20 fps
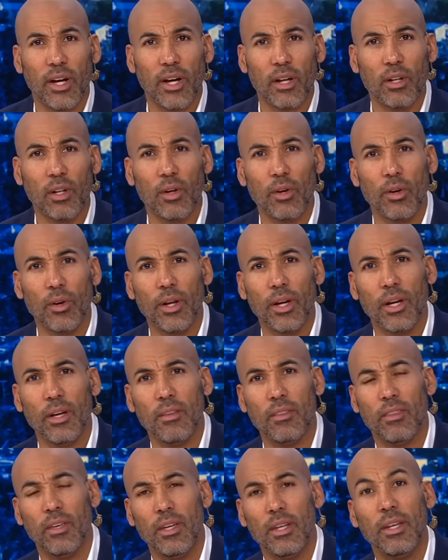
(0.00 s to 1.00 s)
Now learning
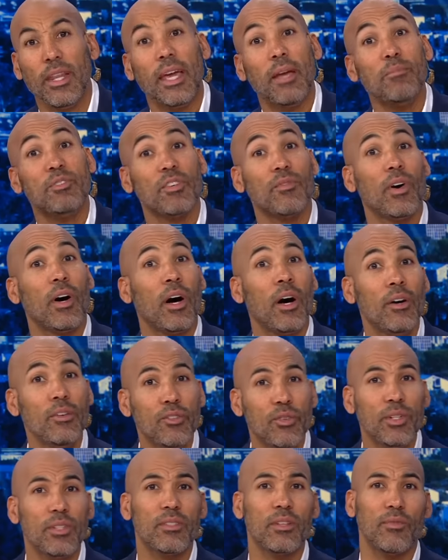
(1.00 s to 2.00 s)
the names of
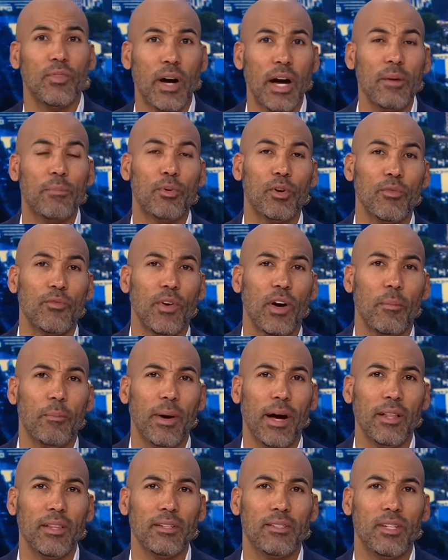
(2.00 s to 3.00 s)
hundreds of high-profile
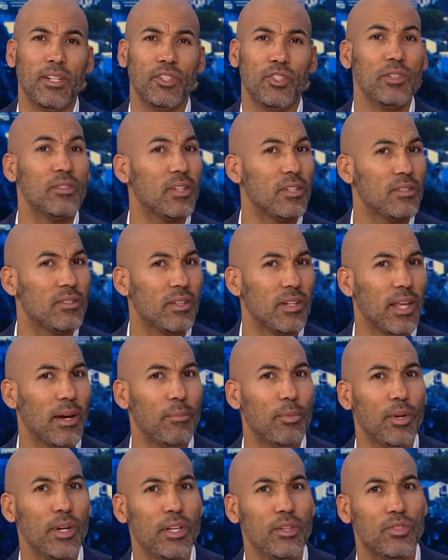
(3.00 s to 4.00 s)
politicians and
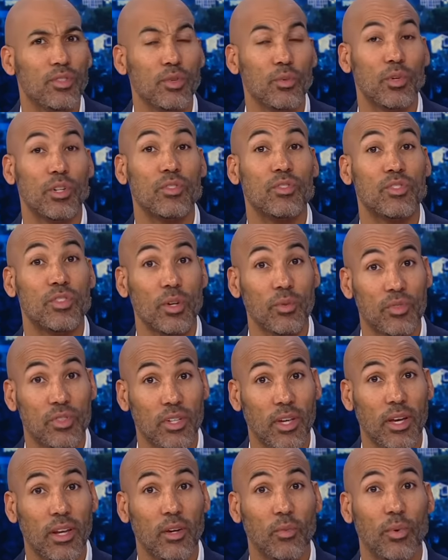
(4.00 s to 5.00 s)
celebrities who were
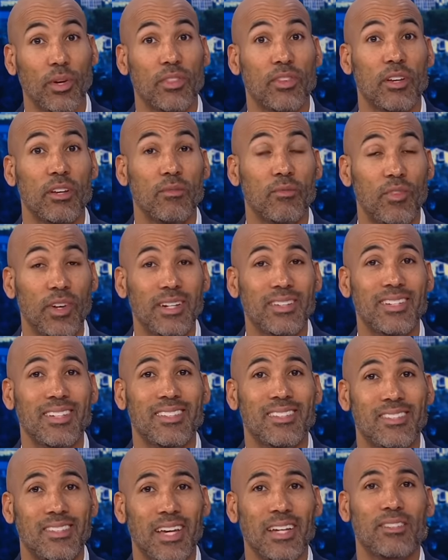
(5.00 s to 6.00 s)
associated with convicted
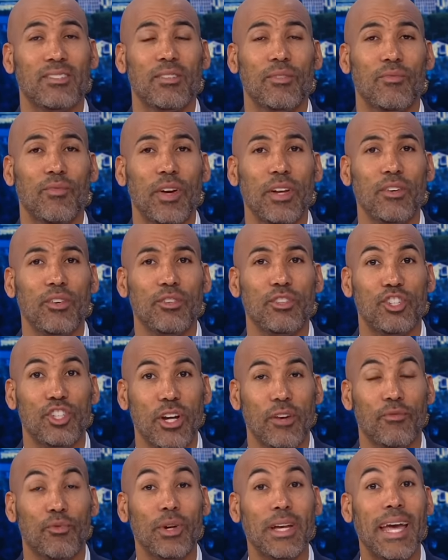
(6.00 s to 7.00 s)
sex offender
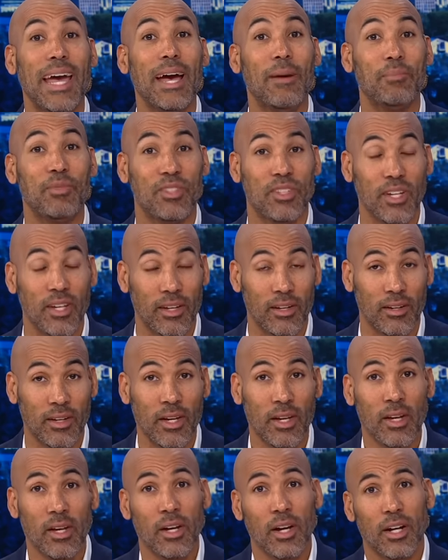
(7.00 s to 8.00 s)
Jeffrey Epstein.
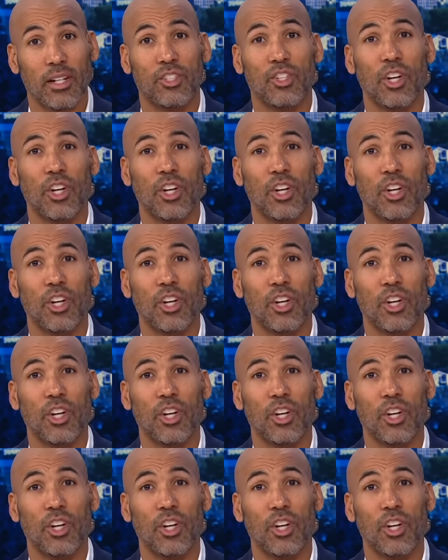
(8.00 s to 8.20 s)
A